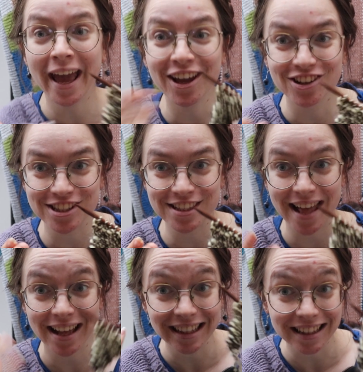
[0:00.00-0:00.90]
chaos
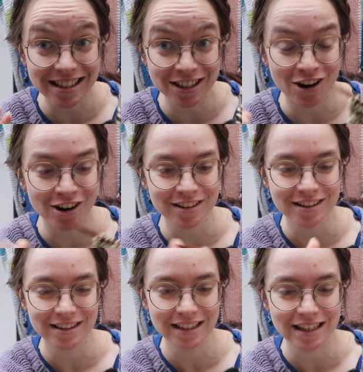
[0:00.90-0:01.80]
that this
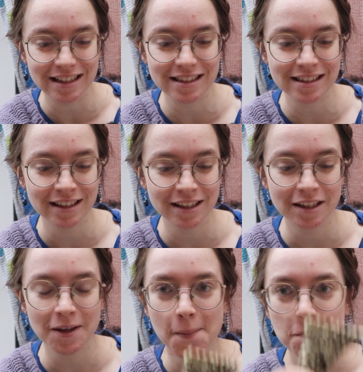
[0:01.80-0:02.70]
yarn needs.
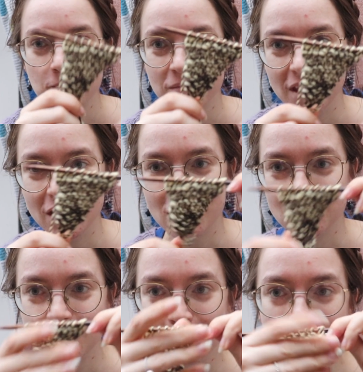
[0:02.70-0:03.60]
The
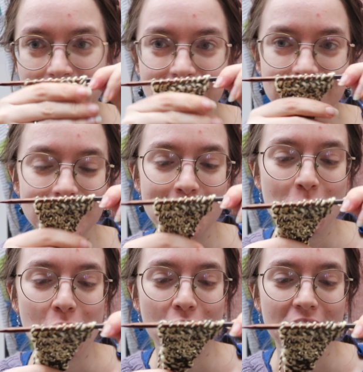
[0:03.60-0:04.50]
yarn speaks a lot
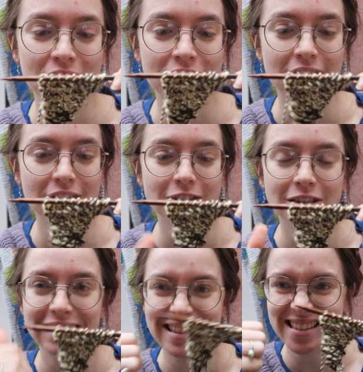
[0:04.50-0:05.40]
more, I think.
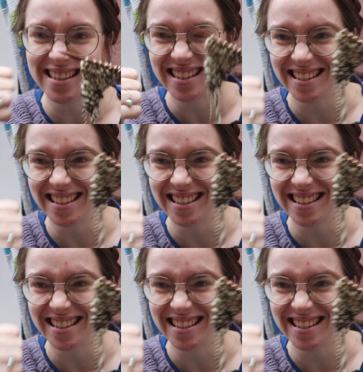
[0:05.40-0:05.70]
Yes.